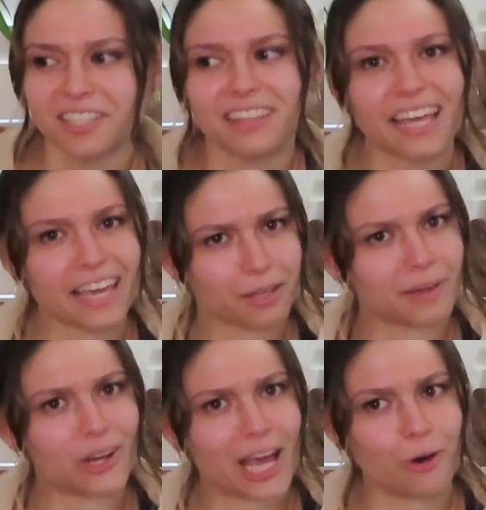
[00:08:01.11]
think
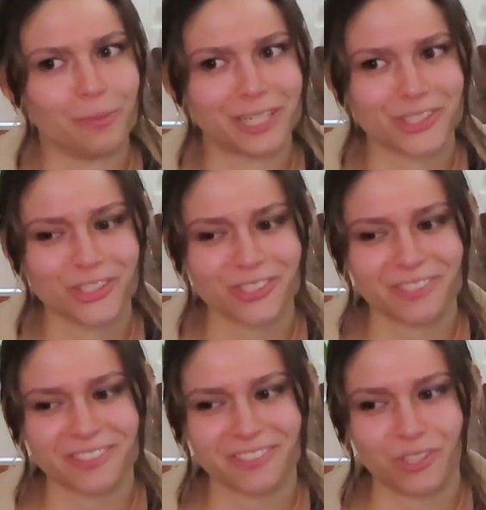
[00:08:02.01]
about how much
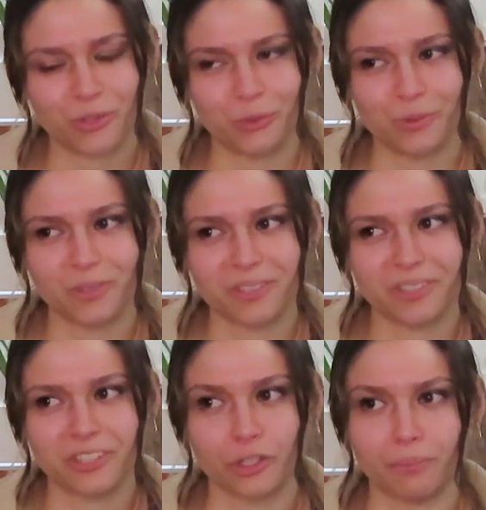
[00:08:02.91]
your
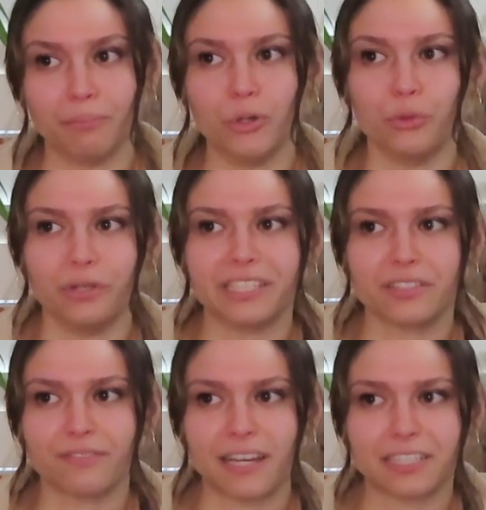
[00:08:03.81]
mood
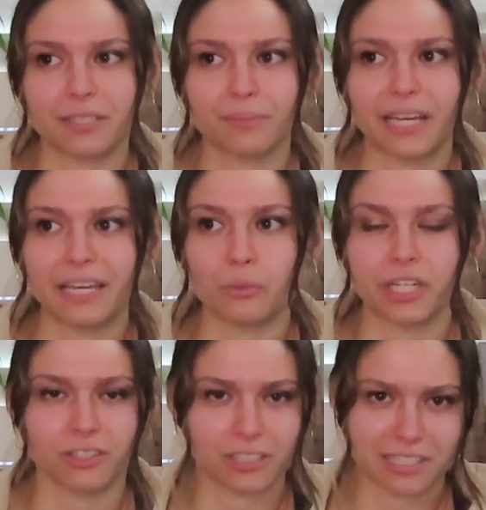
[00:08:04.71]
is affected by
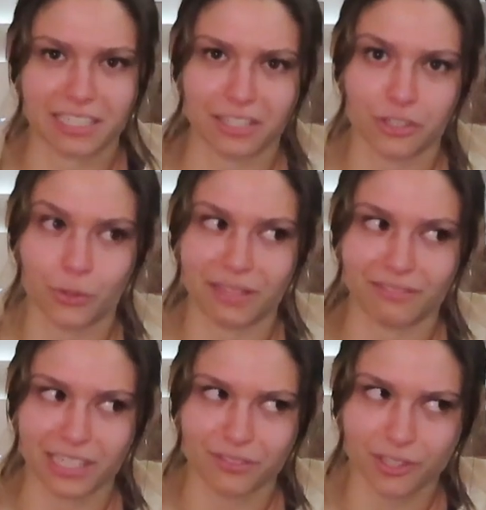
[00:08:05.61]
what you're listening to and
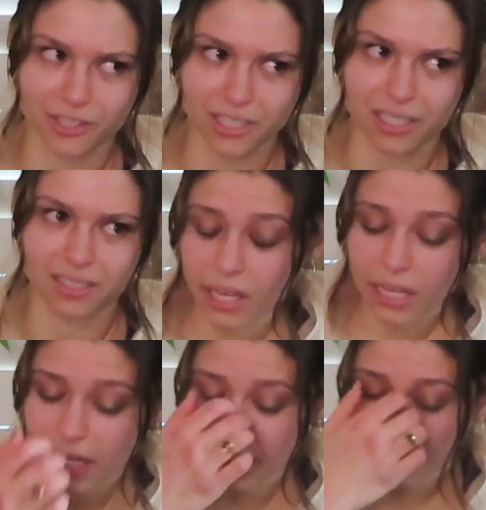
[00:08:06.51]
vice versa.
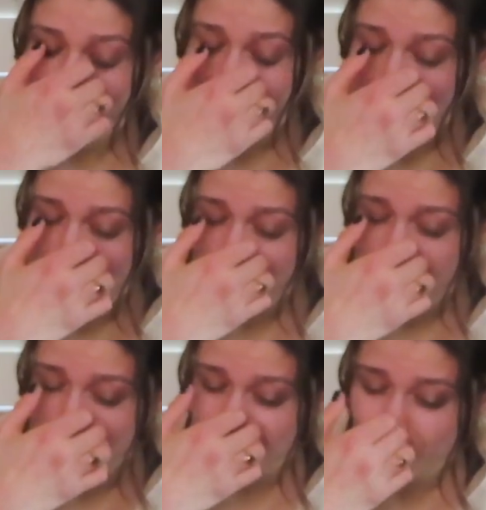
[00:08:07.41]
Anyway, yeah,
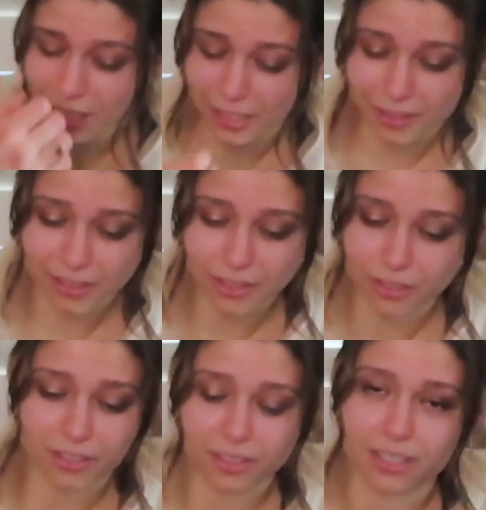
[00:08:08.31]
I don't think
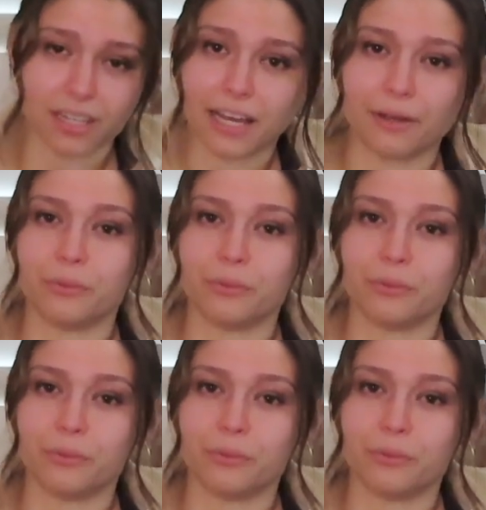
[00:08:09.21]
I